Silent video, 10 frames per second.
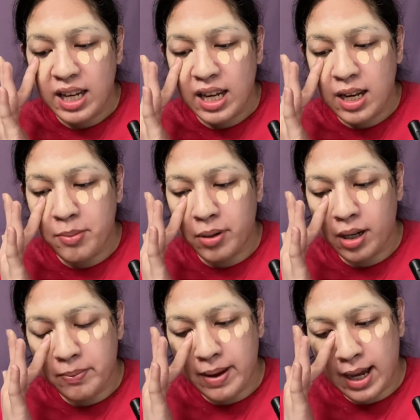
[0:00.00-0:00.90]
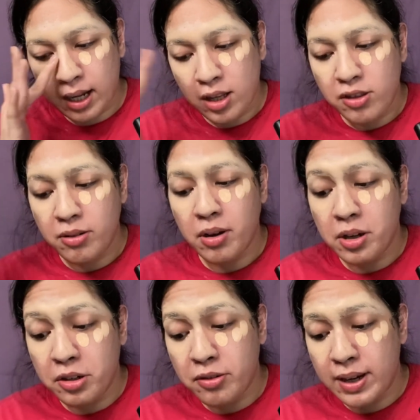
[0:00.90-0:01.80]
he brought back
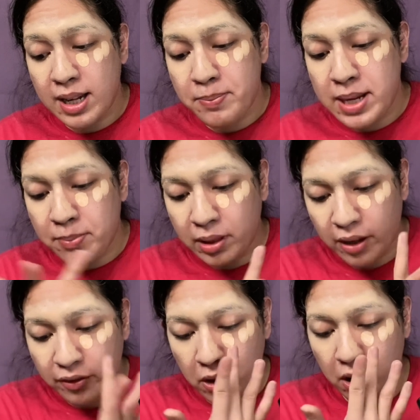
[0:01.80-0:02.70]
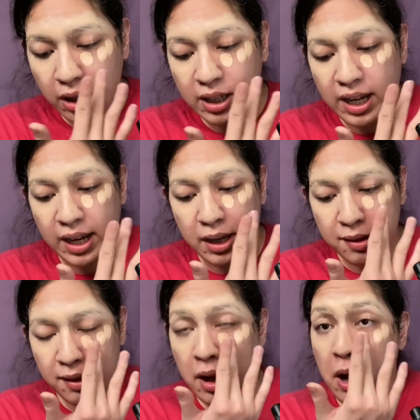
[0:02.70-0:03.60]
220 people of all kinds,